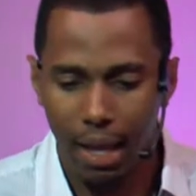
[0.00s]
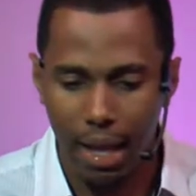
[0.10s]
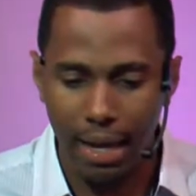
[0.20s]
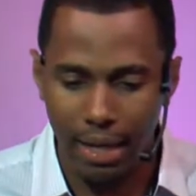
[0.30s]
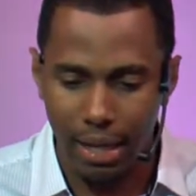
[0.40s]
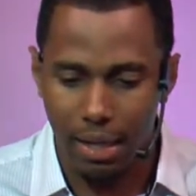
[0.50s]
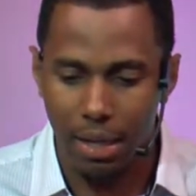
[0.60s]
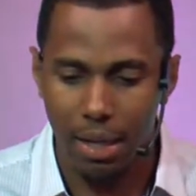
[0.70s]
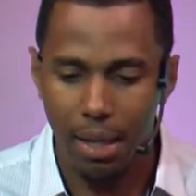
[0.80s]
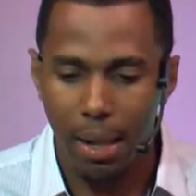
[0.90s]
I
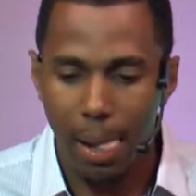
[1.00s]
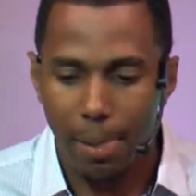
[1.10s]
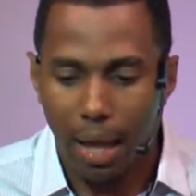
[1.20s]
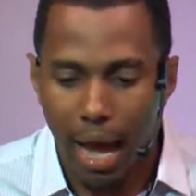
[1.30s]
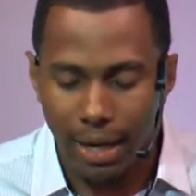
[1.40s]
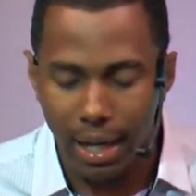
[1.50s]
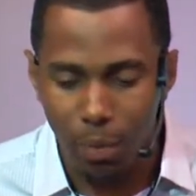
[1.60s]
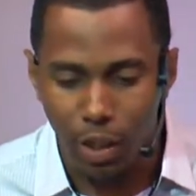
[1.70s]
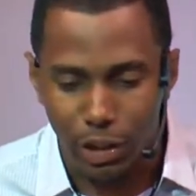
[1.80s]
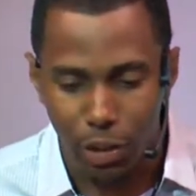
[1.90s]
need, I need
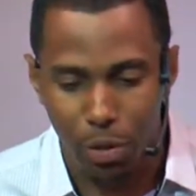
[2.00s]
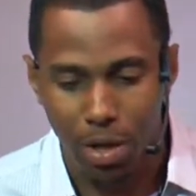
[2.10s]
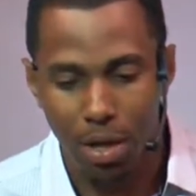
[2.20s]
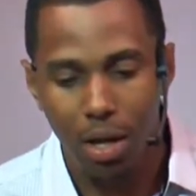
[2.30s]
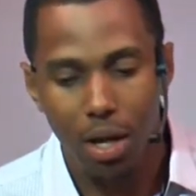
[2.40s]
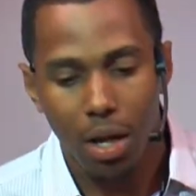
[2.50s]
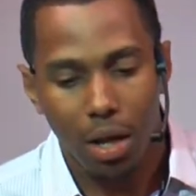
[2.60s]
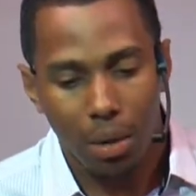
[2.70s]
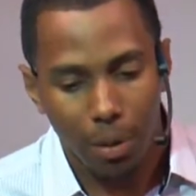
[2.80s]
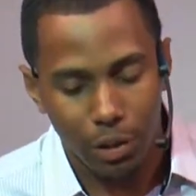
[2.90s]
what you
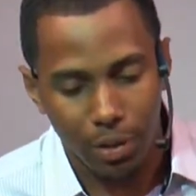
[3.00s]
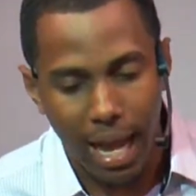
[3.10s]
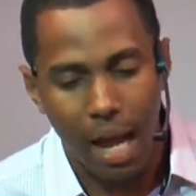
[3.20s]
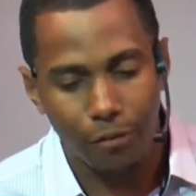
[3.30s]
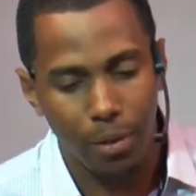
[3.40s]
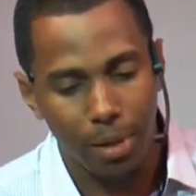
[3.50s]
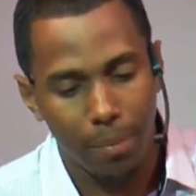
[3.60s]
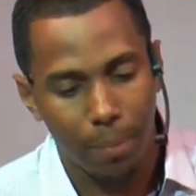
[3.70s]
what you got for me.